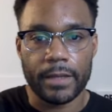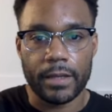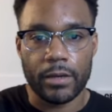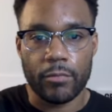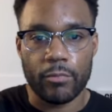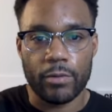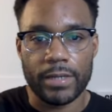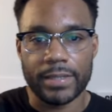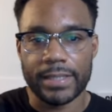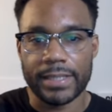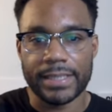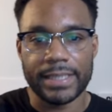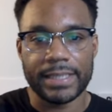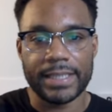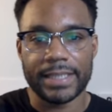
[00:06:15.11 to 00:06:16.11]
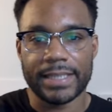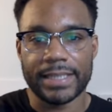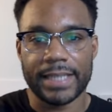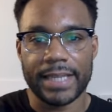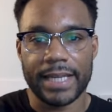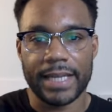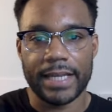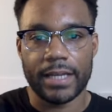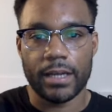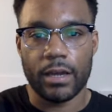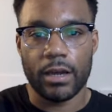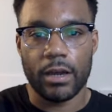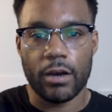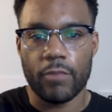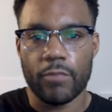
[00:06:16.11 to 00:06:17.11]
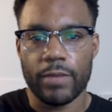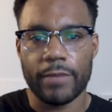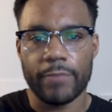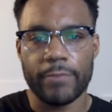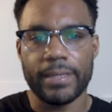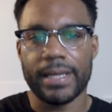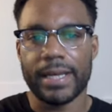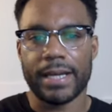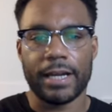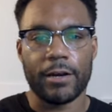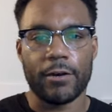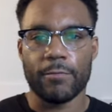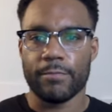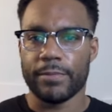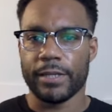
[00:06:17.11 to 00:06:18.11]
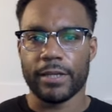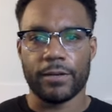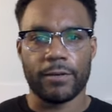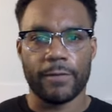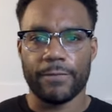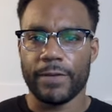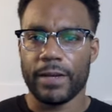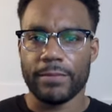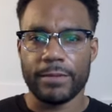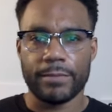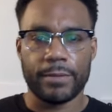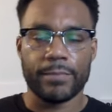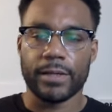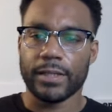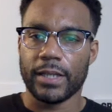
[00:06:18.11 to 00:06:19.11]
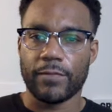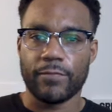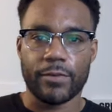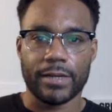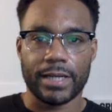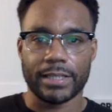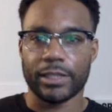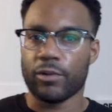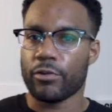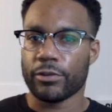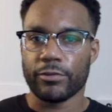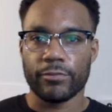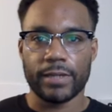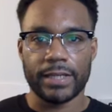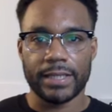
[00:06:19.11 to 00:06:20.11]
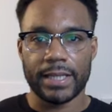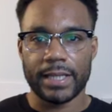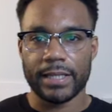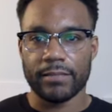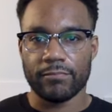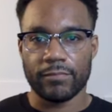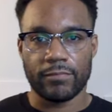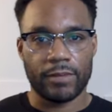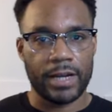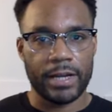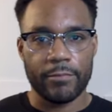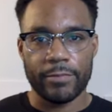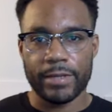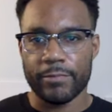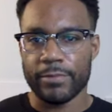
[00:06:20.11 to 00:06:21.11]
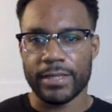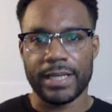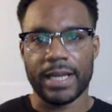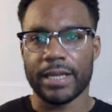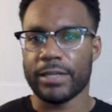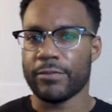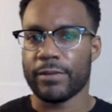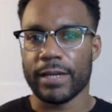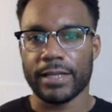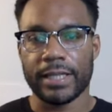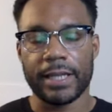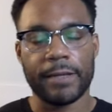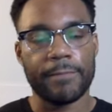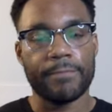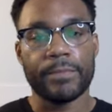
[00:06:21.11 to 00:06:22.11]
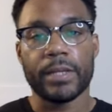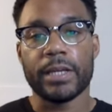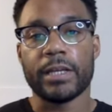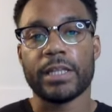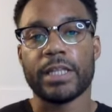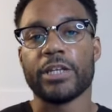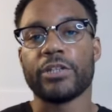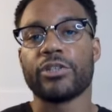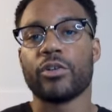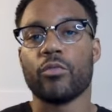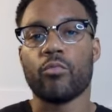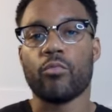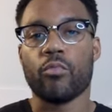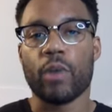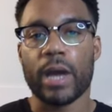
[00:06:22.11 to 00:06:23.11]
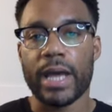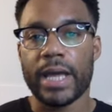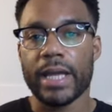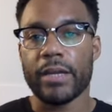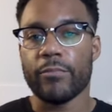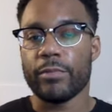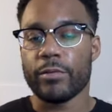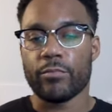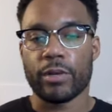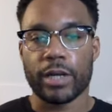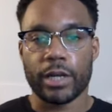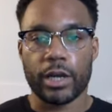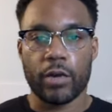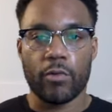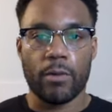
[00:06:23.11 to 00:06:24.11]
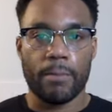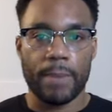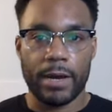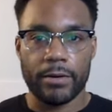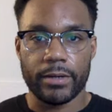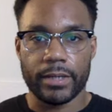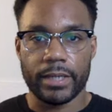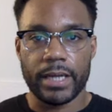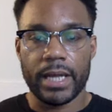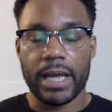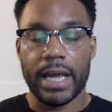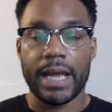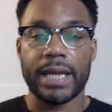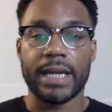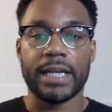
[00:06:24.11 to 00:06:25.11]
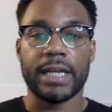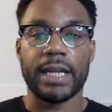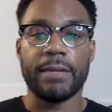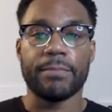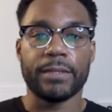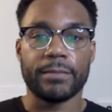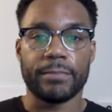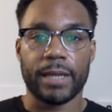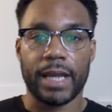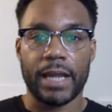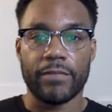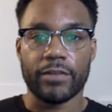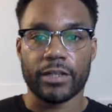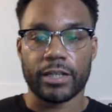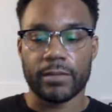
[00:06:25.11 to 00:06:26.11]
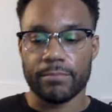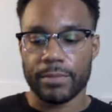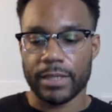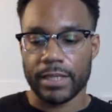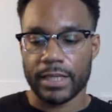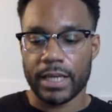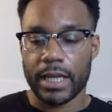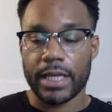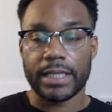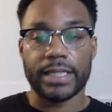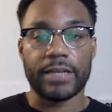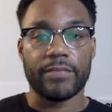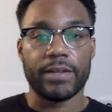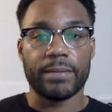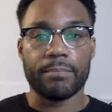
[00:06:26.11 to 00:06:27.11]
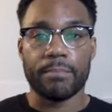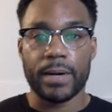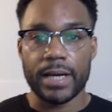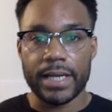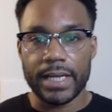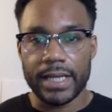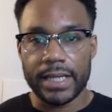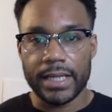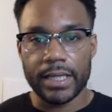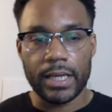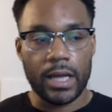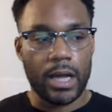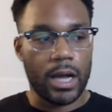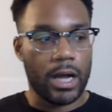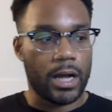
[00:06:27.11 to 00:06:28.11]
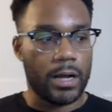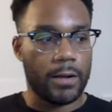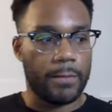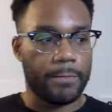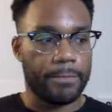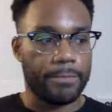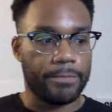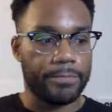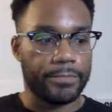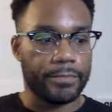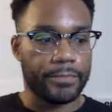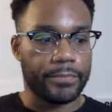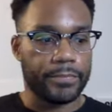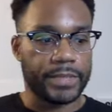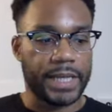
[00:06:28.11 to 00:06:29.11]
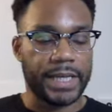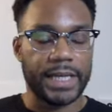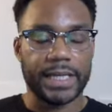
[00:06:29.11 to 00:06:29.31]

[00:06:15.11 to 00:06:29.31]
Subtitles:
this isn't saying, oh, wait, we can't help, a family member, a loved one that's going through anything, right? We can't do anything. There's a way we want to go about it. And enabling behavior could be giving money, taking